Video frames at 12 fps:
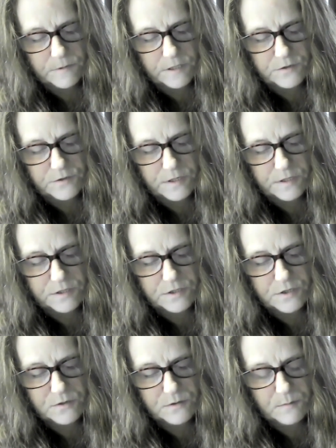when I tried
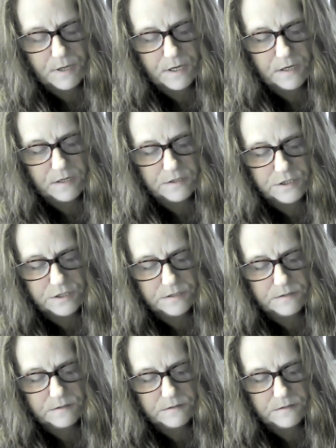to turn the
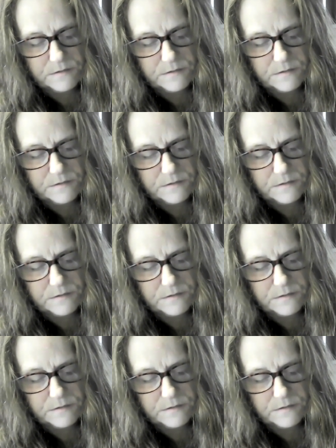page.